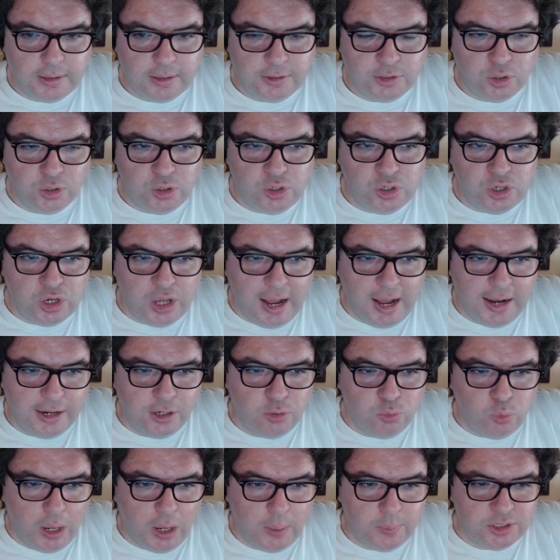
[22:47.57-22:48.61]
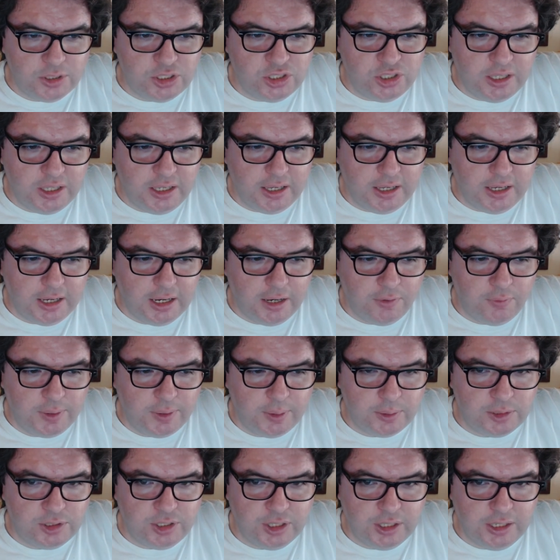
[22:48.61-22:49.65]
But not who I was thinking of when
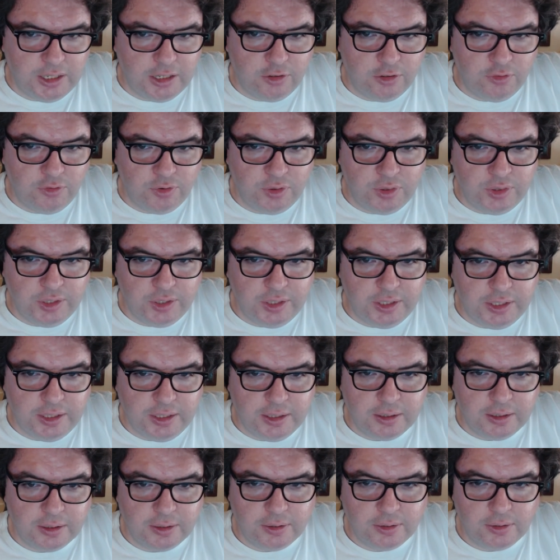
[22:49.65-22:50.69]
I was thinking of the